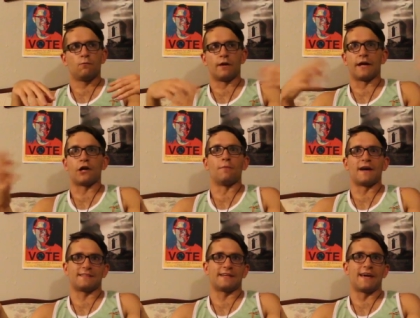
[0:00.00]
When I go
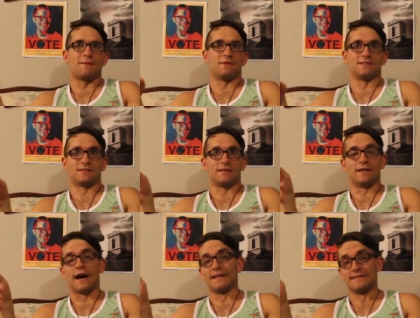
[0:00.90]
back to camp as
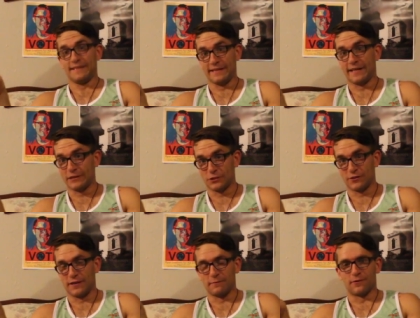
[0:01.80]
not a
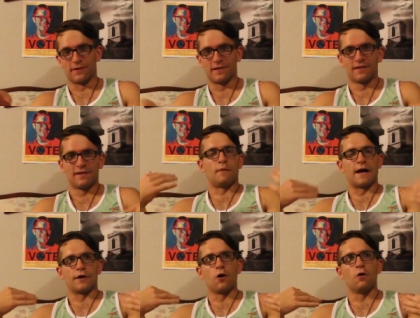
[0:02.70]
teenager anymore,
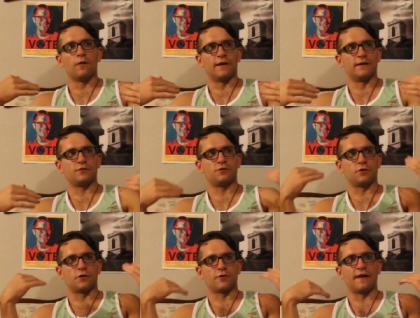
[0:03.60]
my goal is
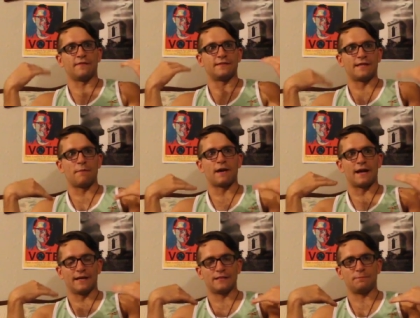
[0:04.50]
to create the same
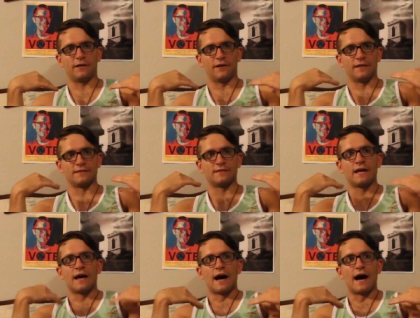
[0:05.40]
kind of experience
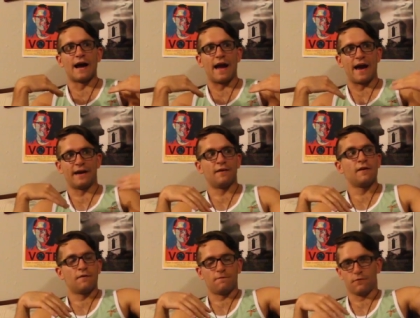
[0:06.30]
I had
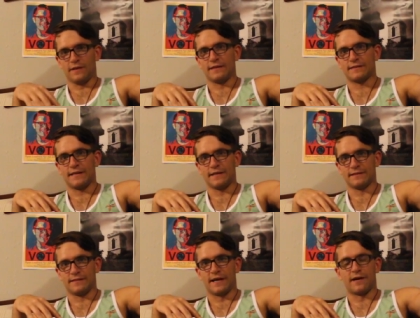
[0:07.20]
for these
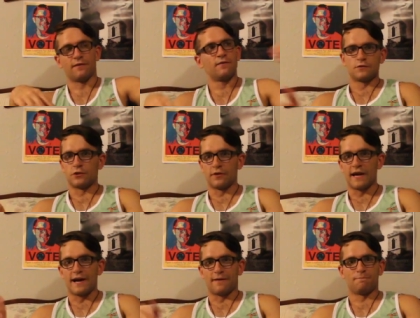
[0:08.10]
kids now. So
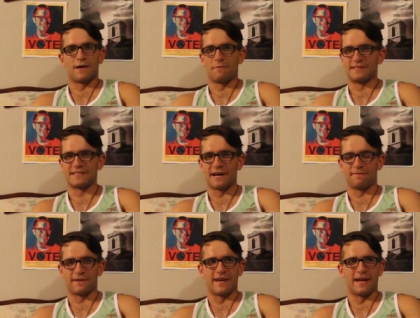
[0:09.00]
yeah, I'm excited
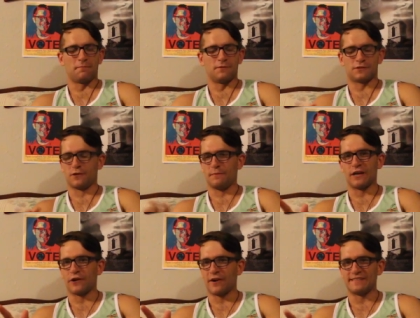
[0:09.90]
for camp. It's going to
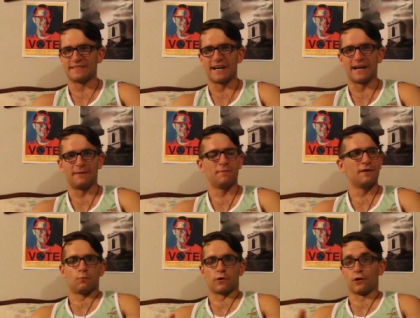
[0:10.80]
be a great time.
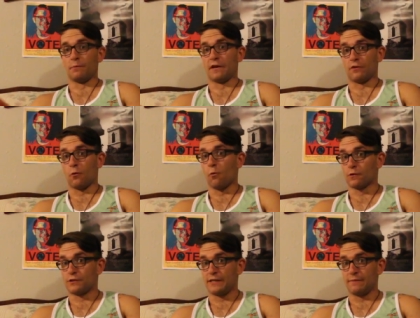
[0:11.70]
We're going to be on the
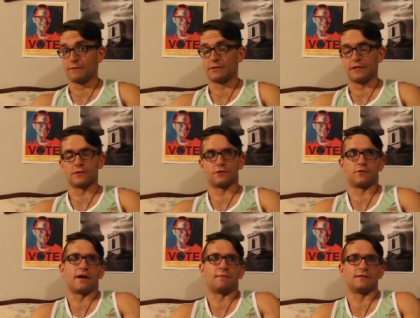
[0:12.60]
orange team this year,
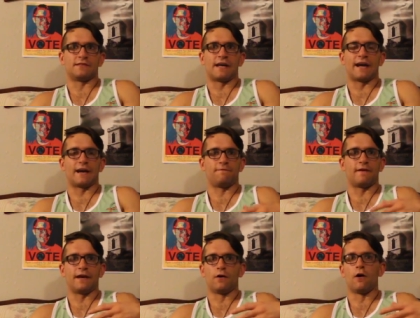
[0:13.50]
so that means that I got to
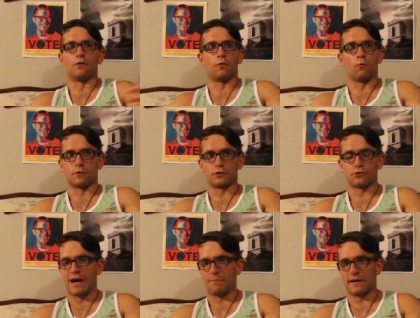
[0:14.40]
find all the orange
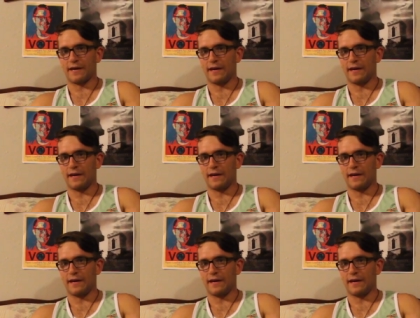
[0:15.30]
crap I